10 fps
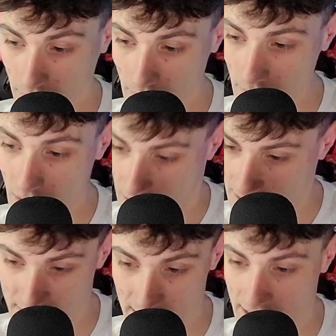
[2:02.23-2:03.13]
Like I
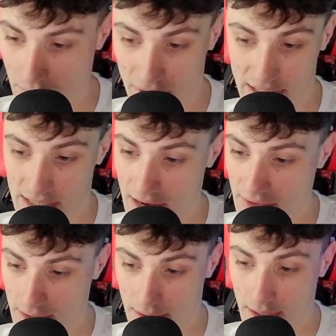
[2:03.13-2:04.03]
said, he played
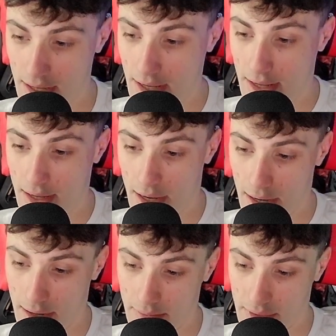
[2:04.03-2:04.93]
seven Pro